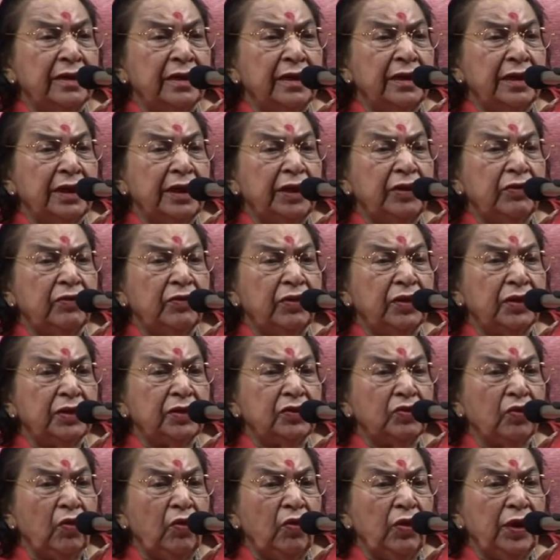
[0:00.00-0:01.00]
it was
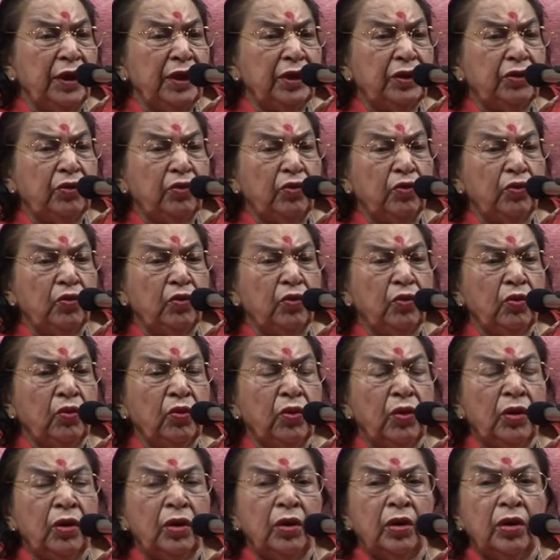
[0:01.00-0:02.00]
only through
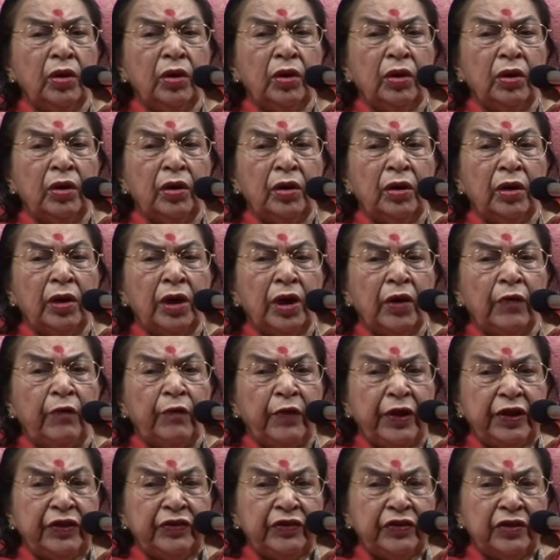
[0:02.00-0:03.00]

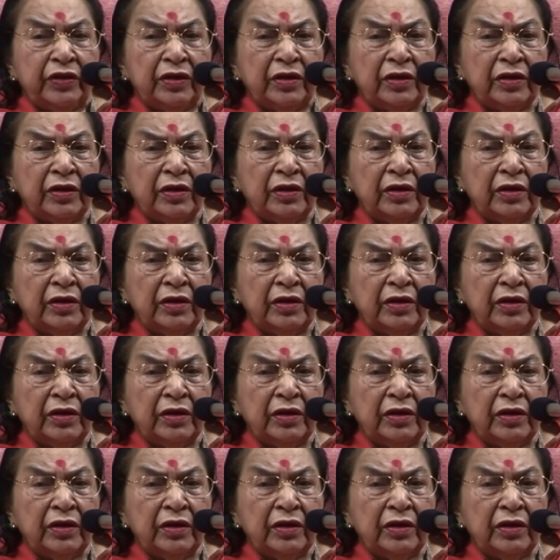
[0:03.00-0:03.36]
affection.